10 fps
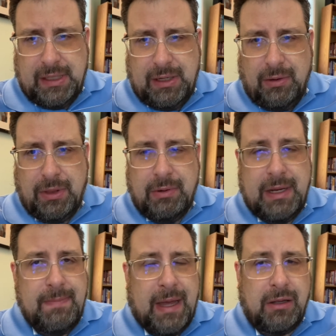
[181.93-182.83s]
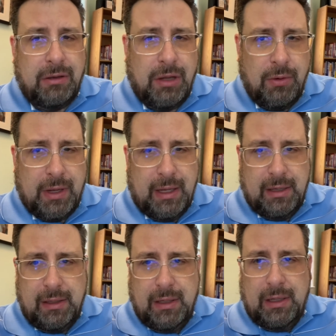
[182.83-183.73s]
although he may cloak
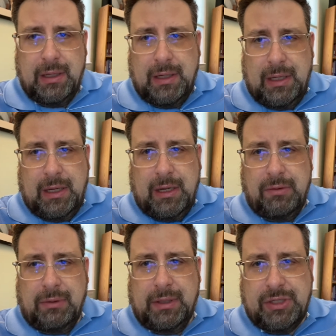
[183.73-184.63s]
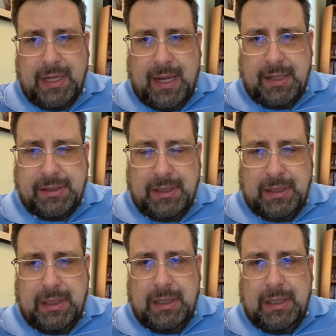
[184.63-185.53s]
it in
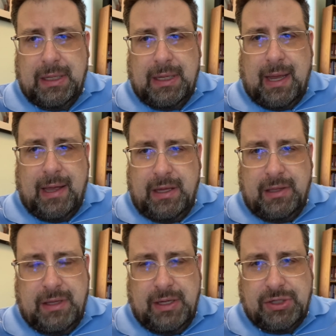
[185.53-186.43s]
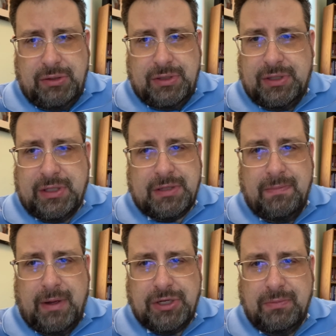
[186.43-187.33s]
religiosity. I think the issue is just
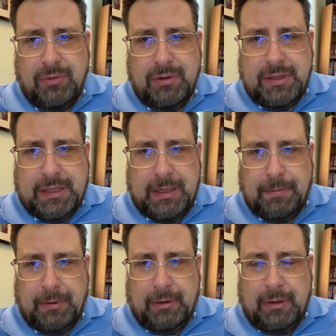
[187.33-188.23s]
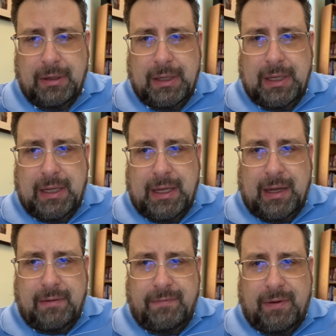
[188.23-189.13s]
much more deeper
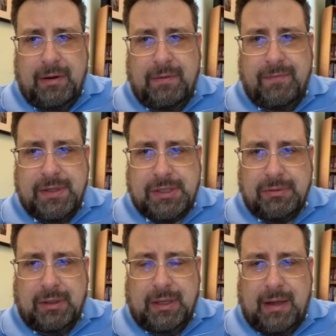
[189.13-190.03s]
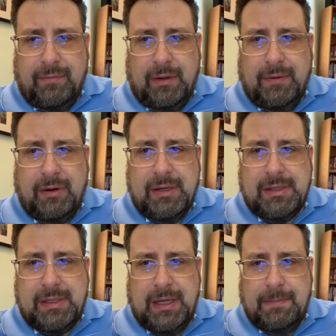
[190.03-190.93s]
on a very visceral level, a very
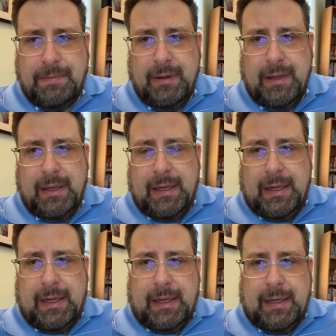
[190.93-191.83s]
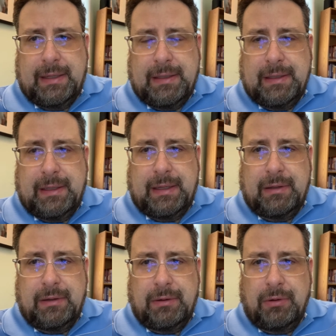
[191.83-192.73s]
deep and
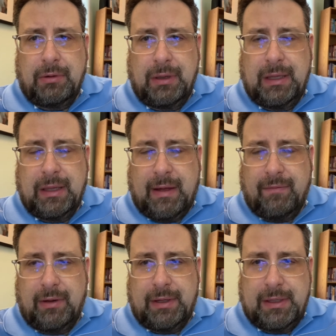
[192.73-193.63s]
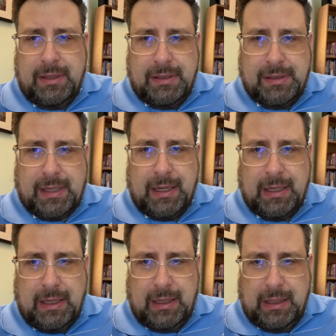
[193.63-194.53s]
an early level in his
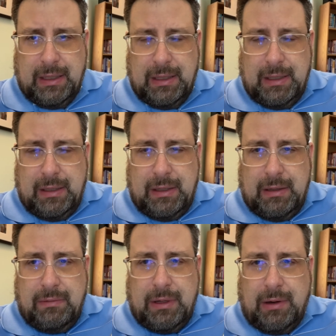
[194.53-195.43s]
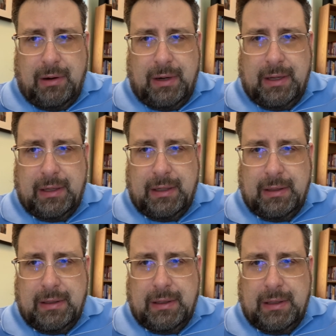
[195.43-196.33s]
psyche regarding
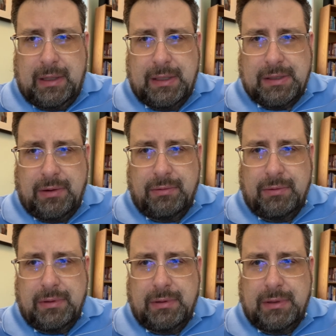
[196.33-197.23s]
his own